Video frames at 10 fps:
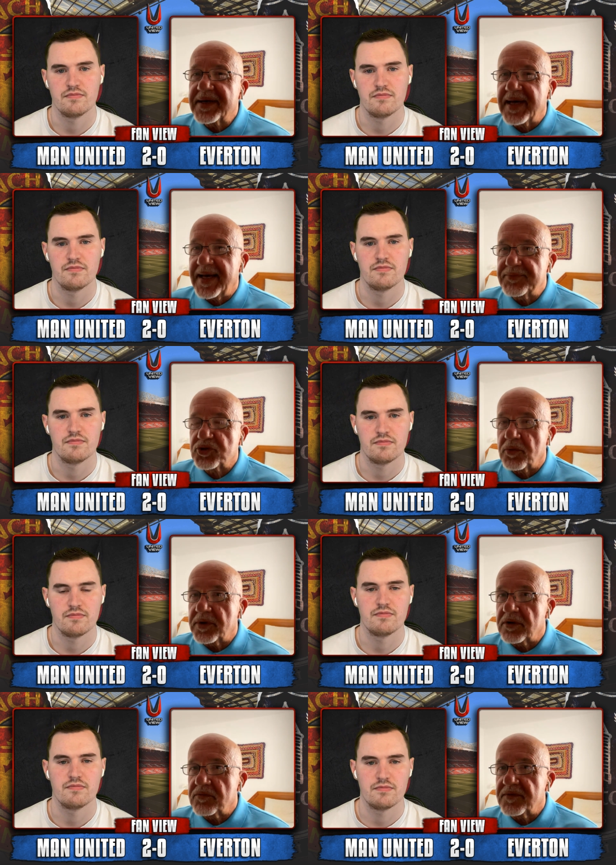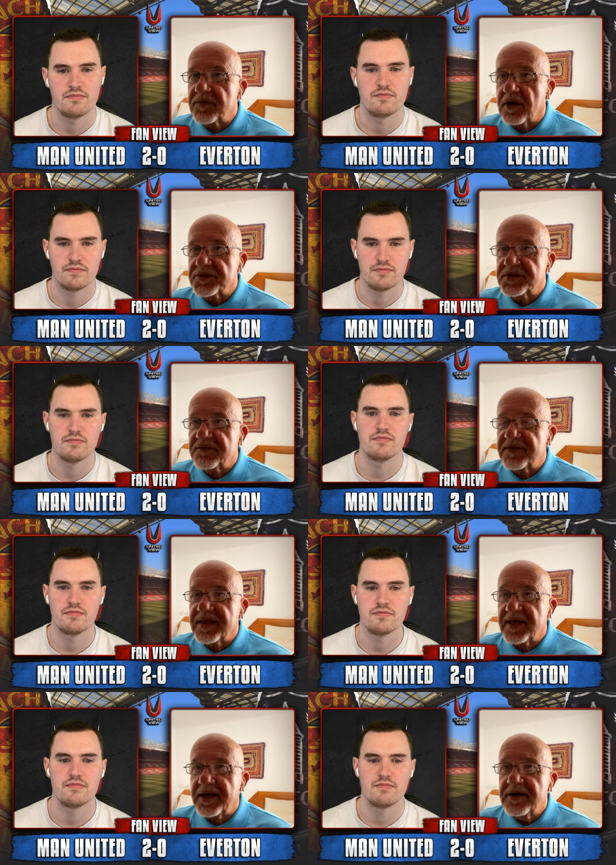Speaker 1: big games coming up. We've got
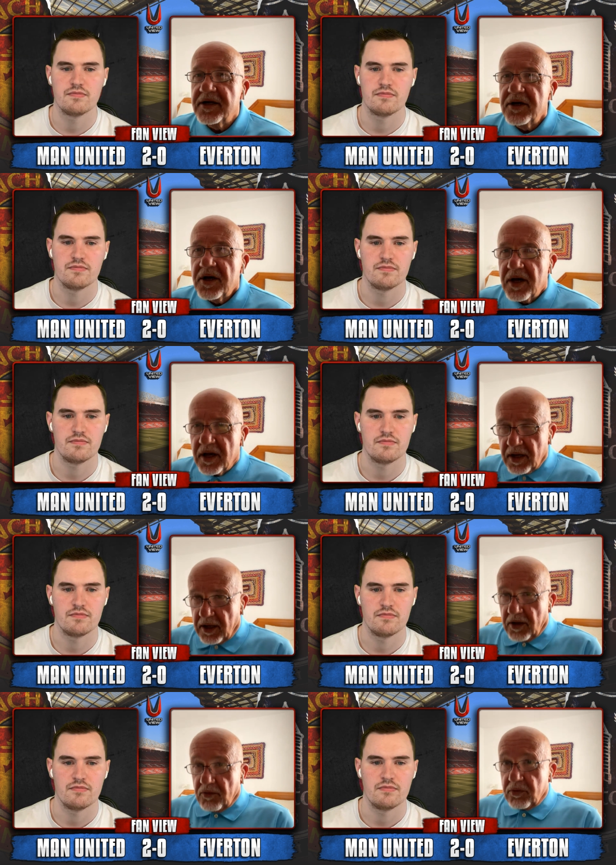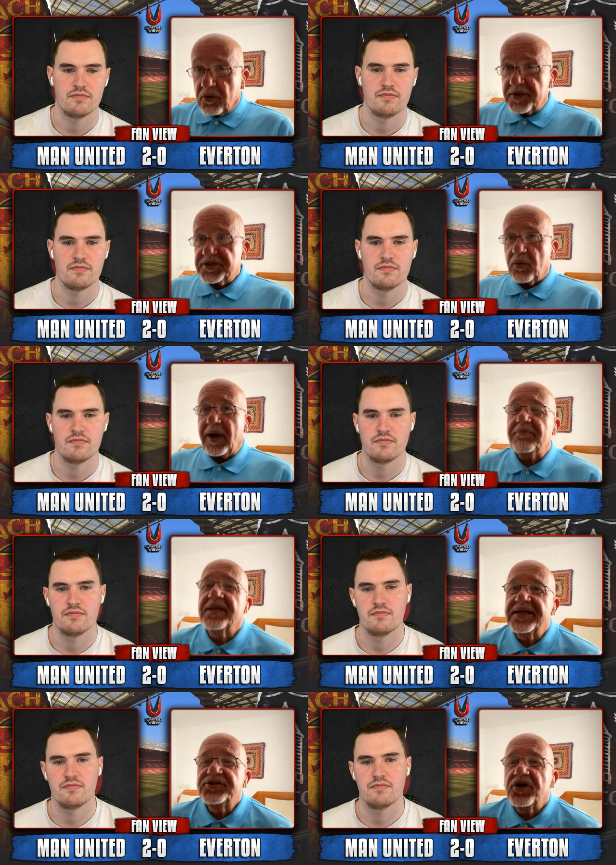Sevilla. We're going to
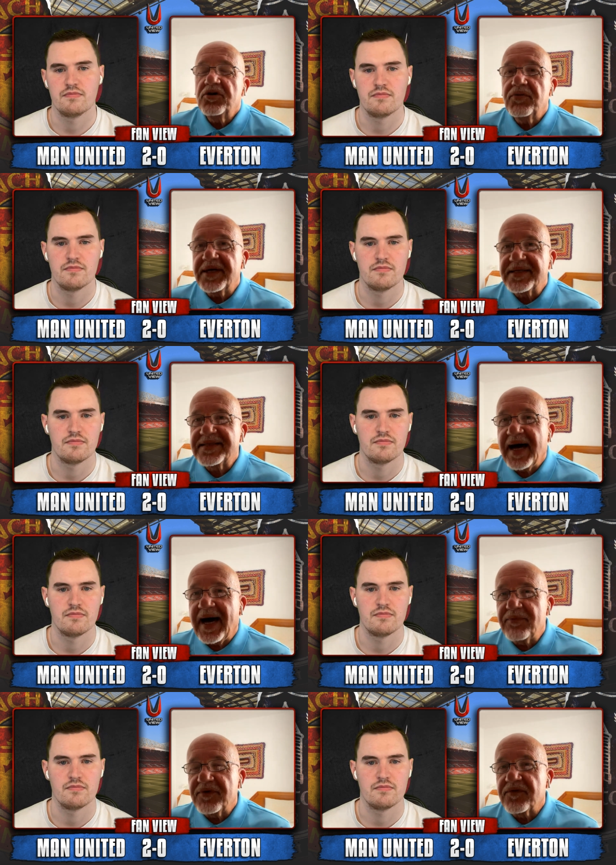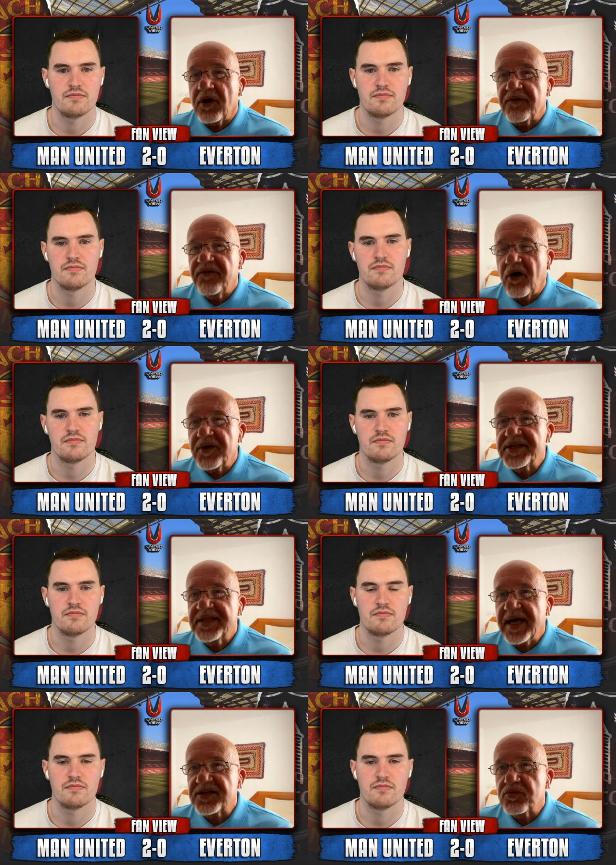Wembley in 2 weeks' time. We've got Forest
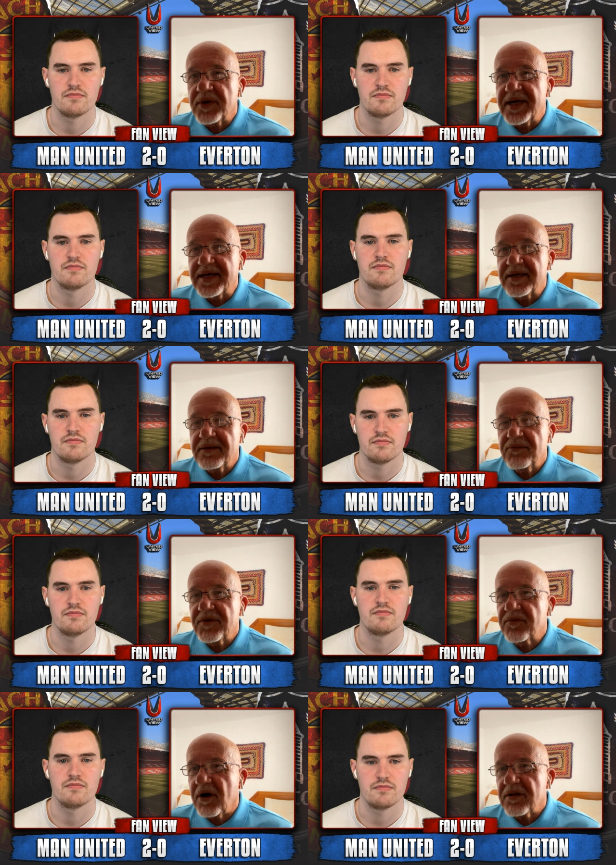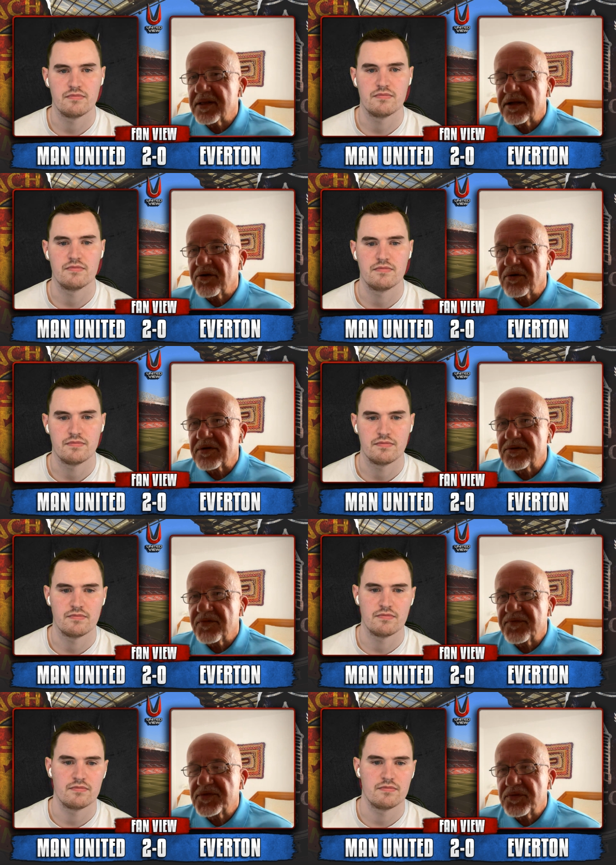next week. We've got, you know,
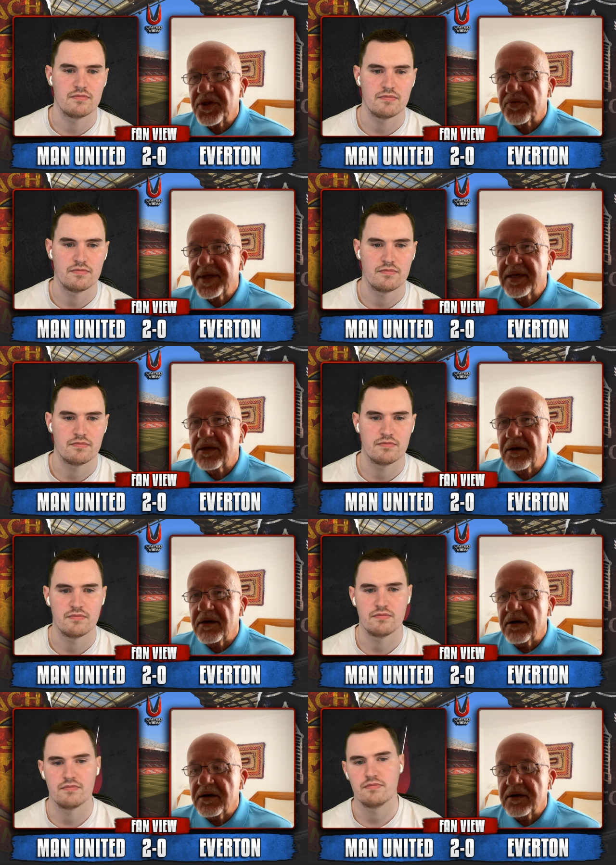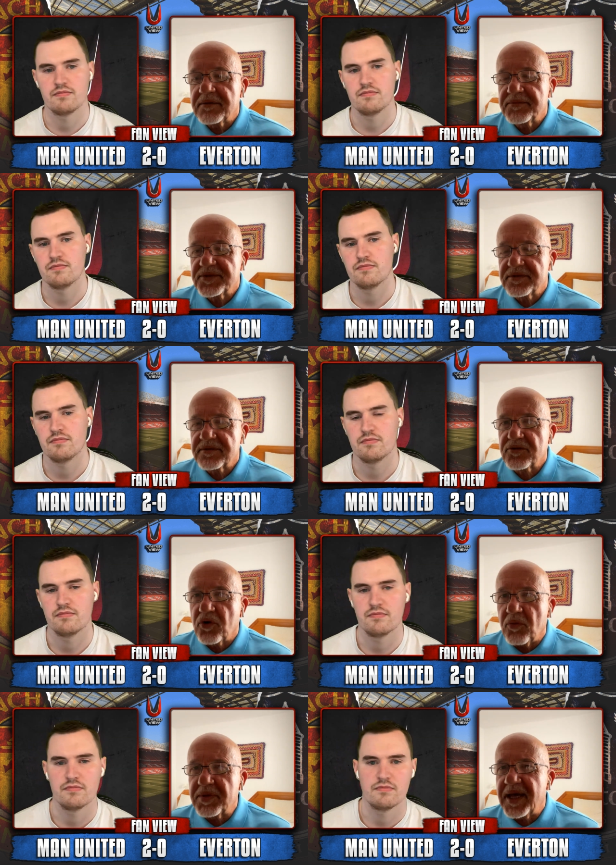2 or 3
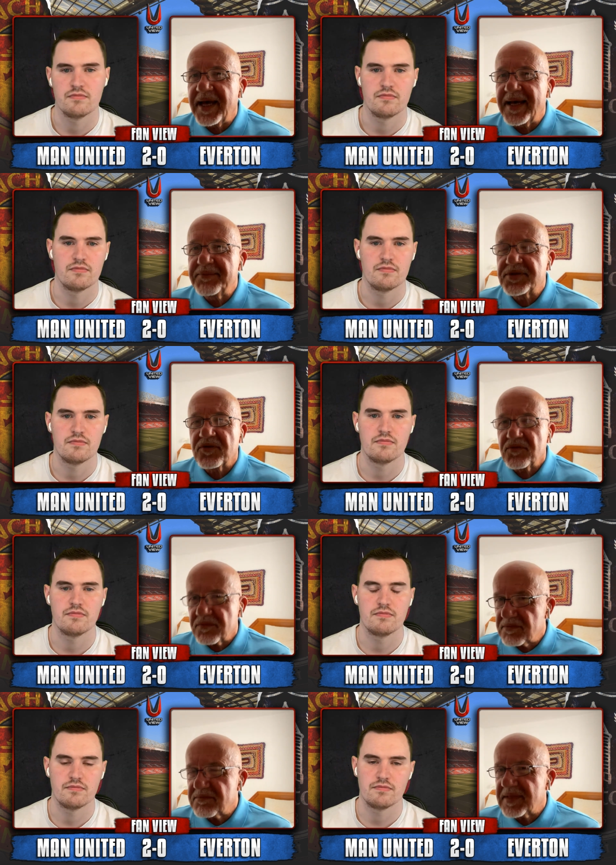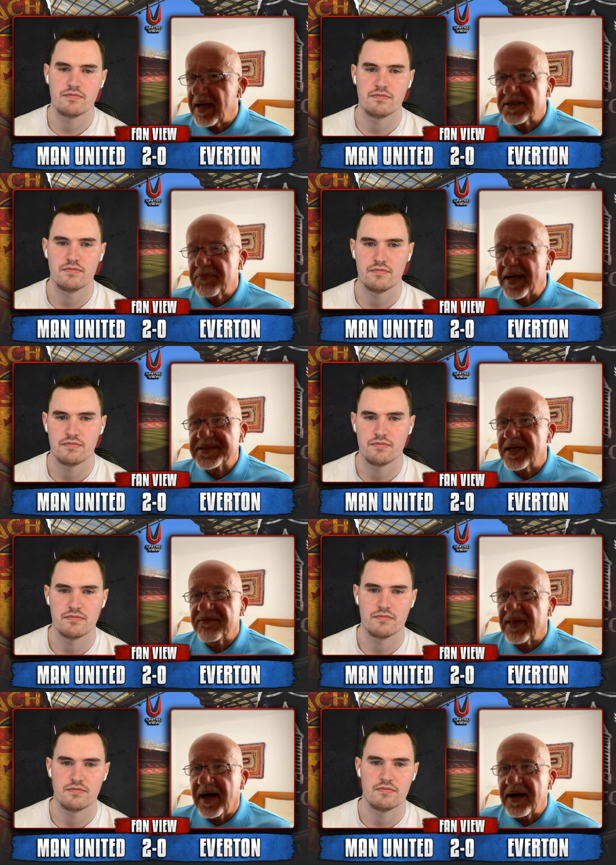cup games. That's massive,
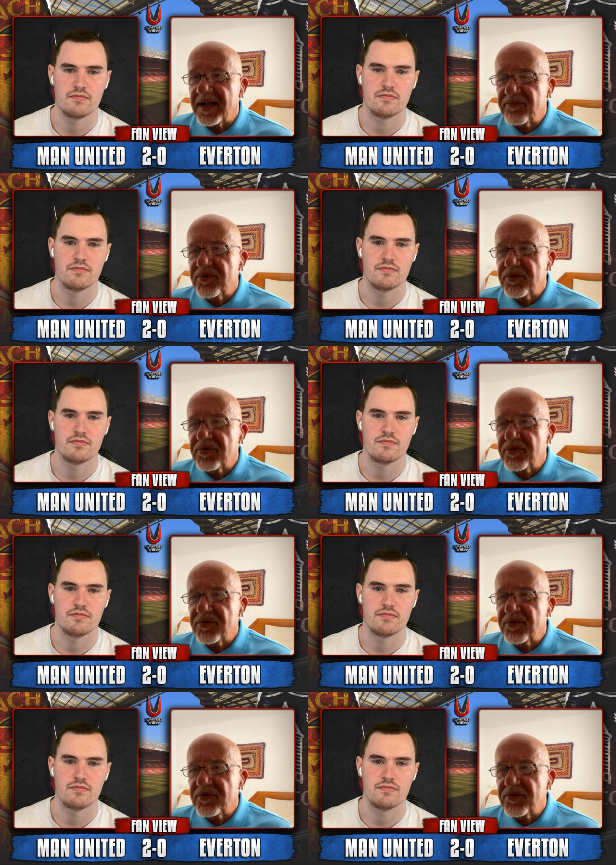that. And